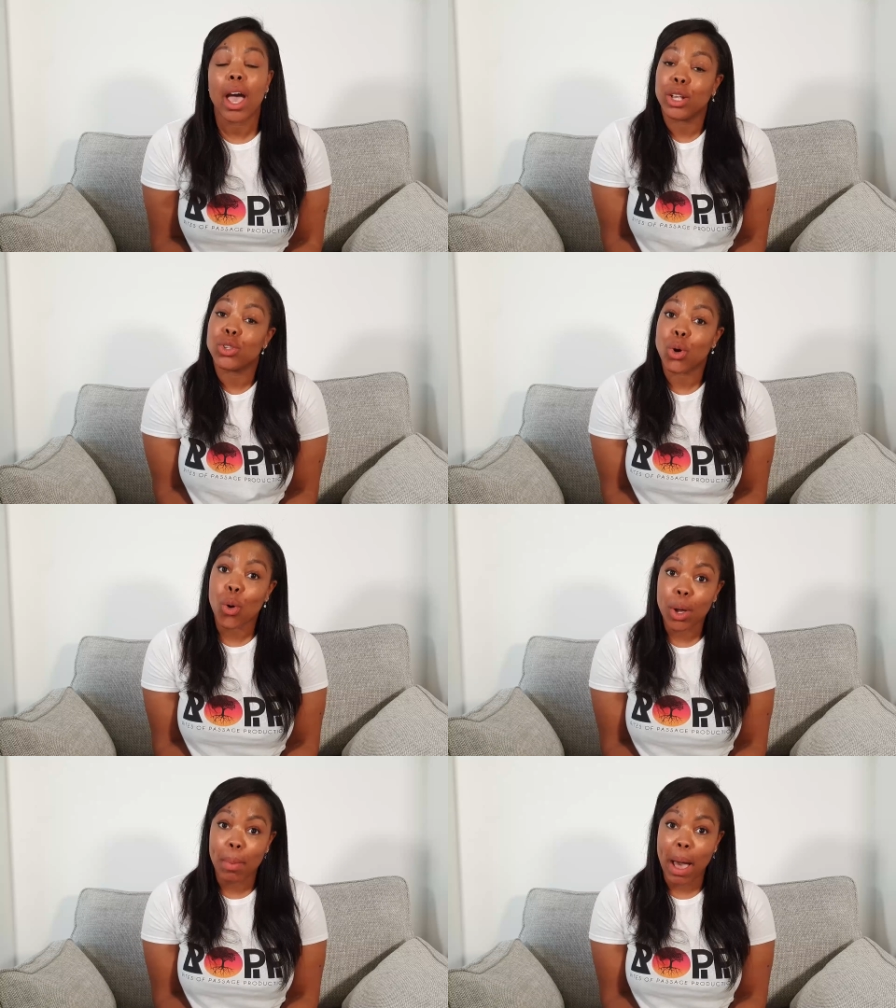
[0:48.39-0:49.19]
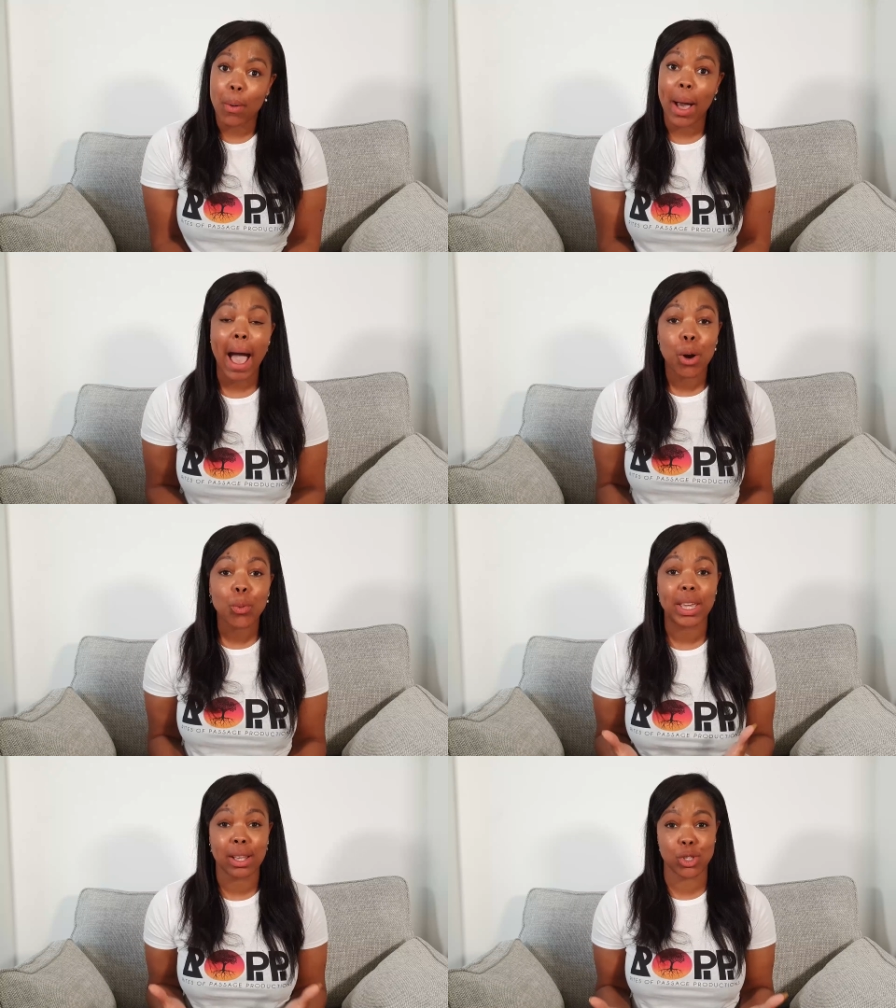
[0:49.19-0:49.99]
and talk about how
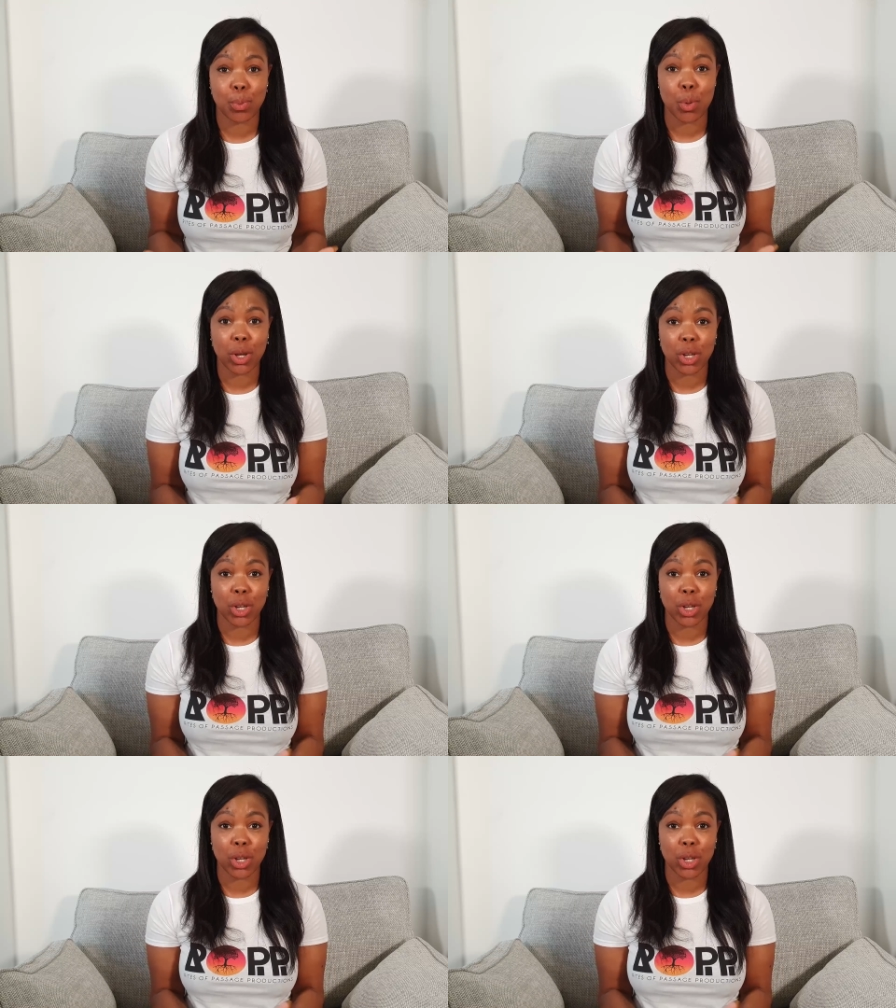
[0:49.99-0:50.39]
we can support